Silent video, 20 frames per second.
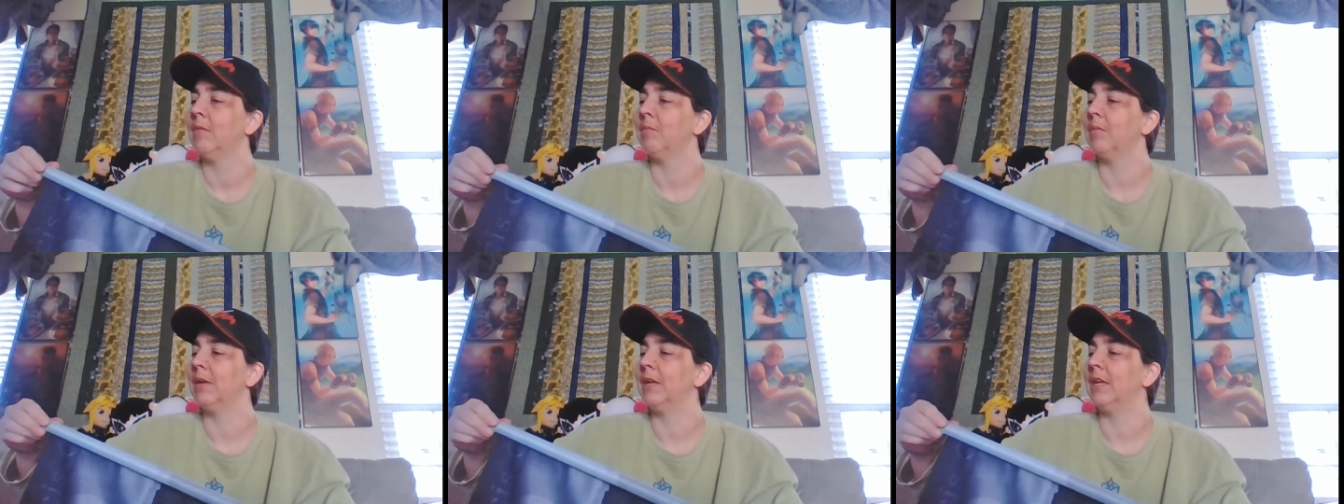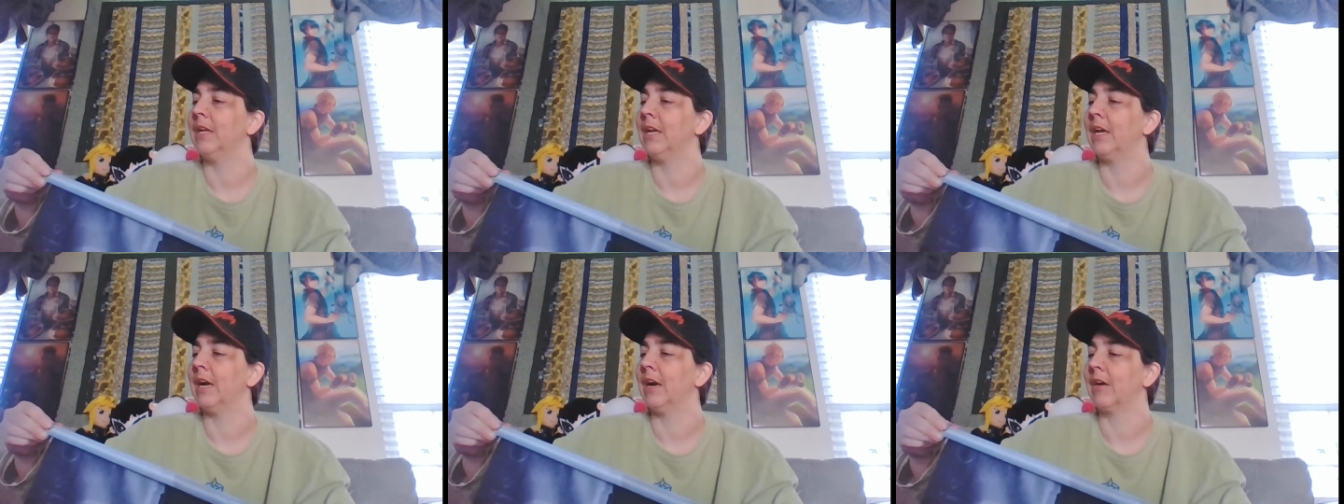But
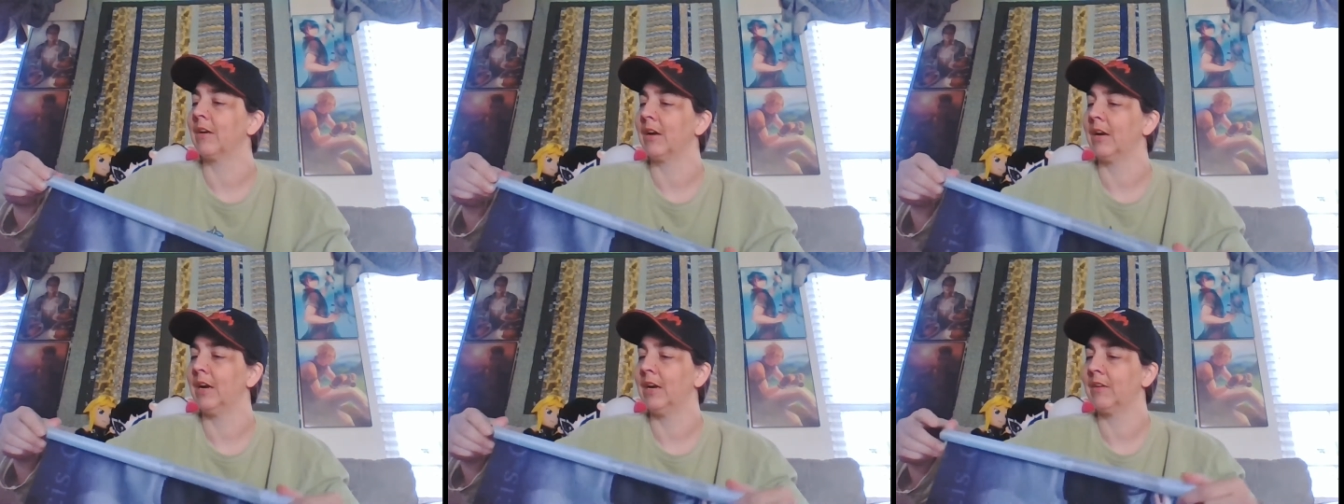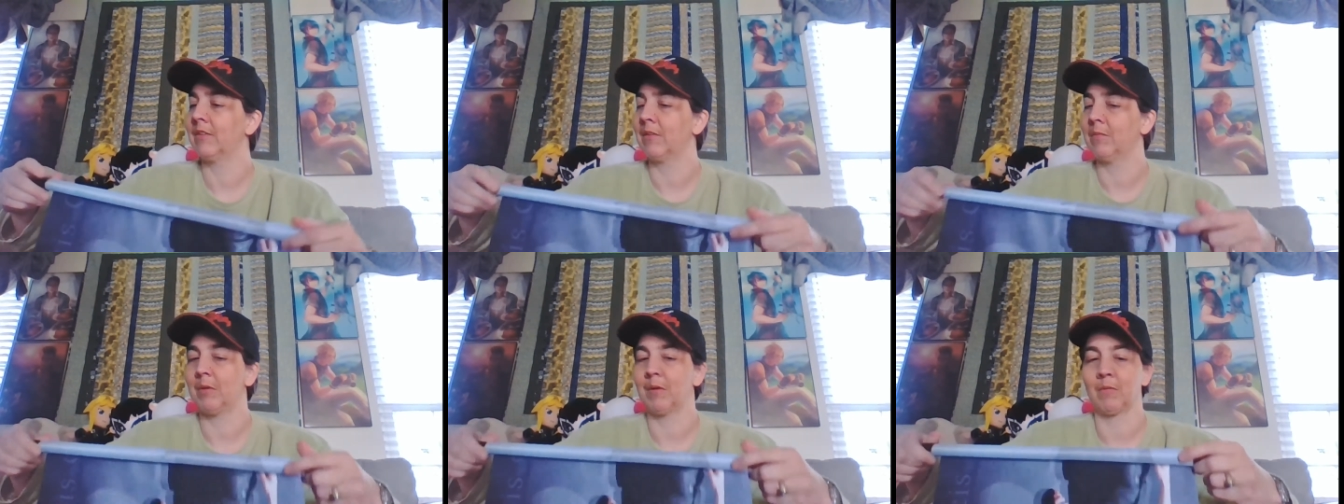anyhow,
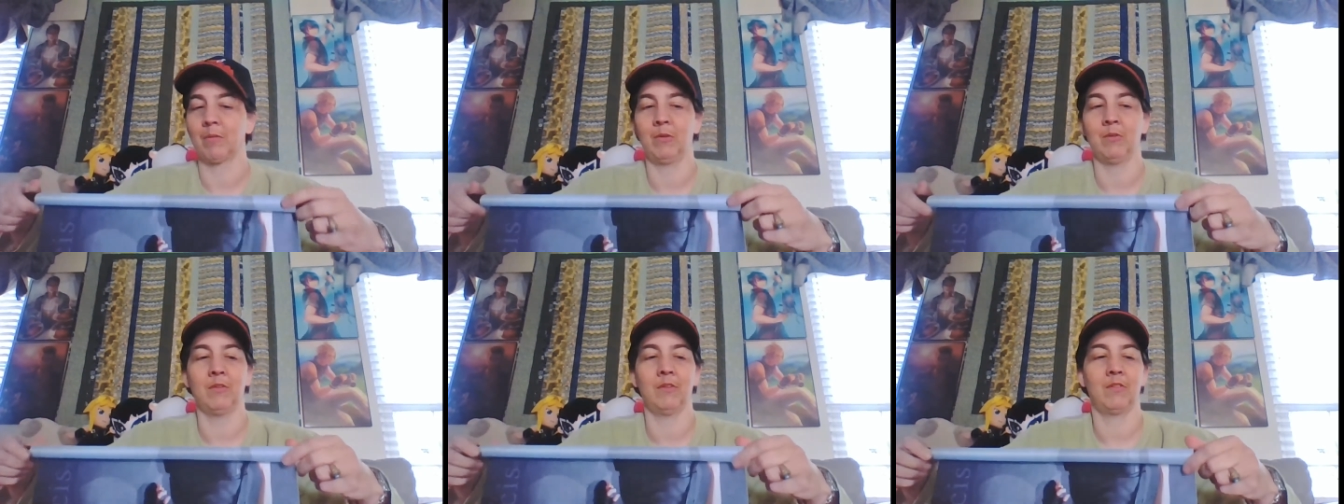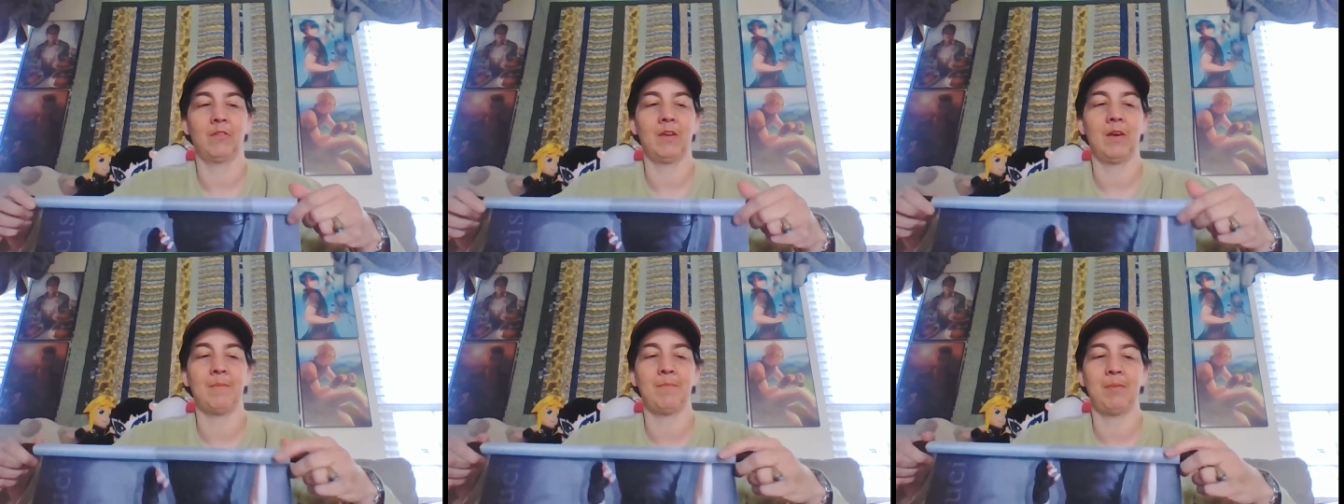guys, let me roll
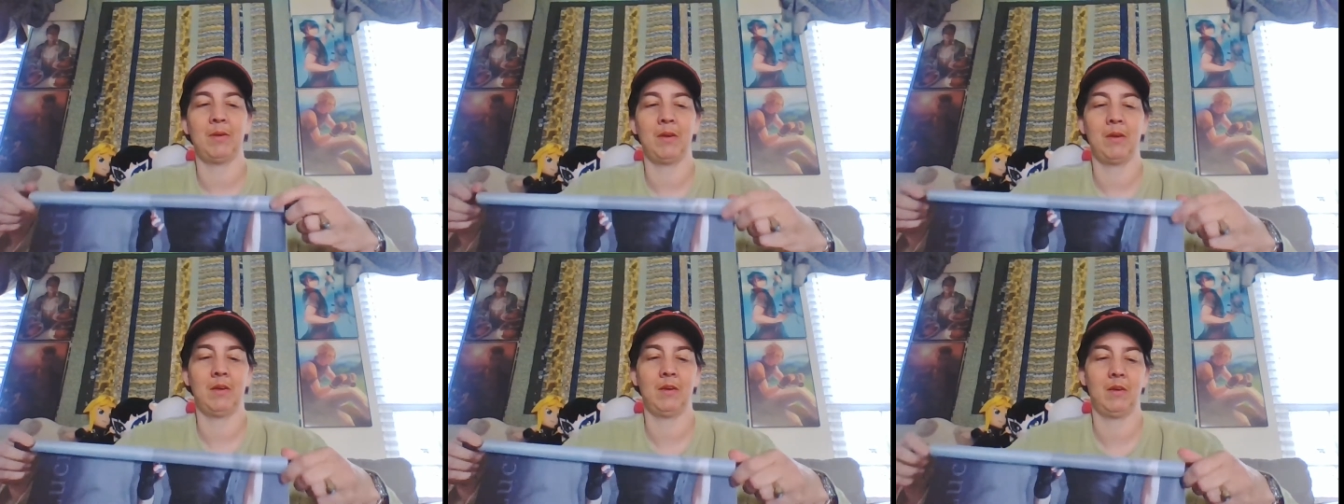this up.